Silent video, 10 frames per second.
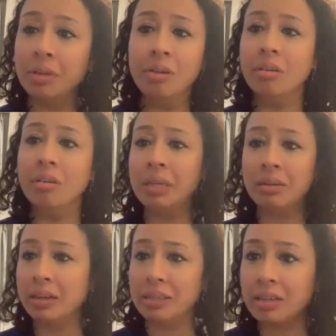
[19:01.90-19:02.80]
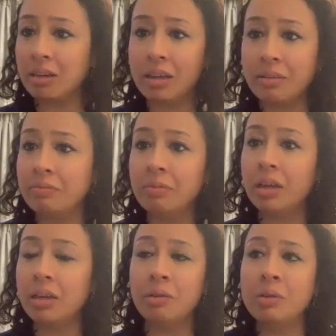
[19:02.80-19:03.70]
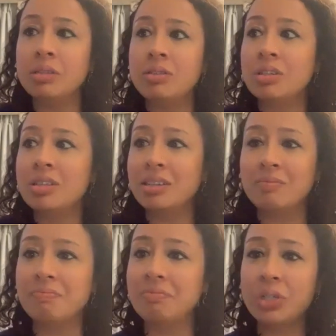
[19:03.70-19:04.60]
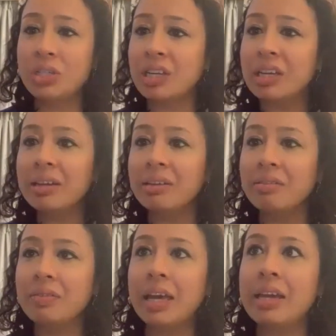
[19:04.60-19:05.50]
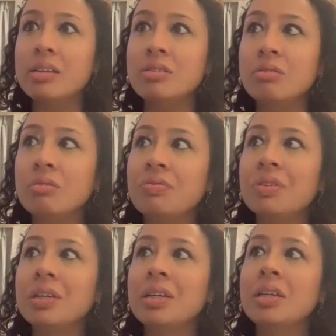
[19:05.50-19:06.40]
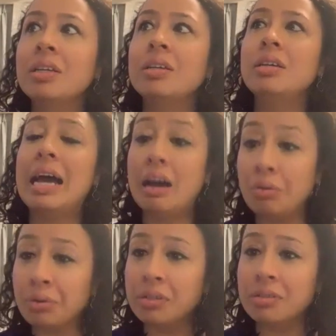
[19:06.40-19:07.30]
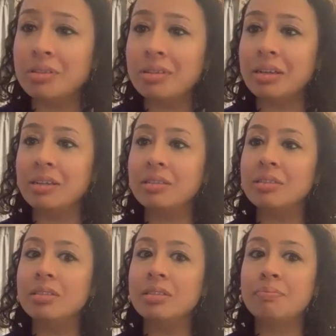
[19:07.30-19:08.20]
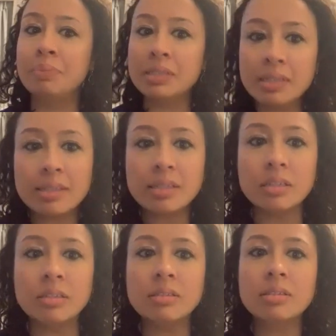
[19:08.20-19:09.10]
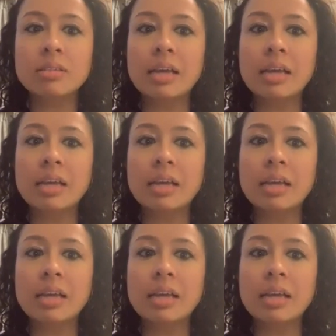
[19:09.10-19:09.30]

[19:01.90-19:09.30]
Like I said, it was just a sheer case of hours and persistence.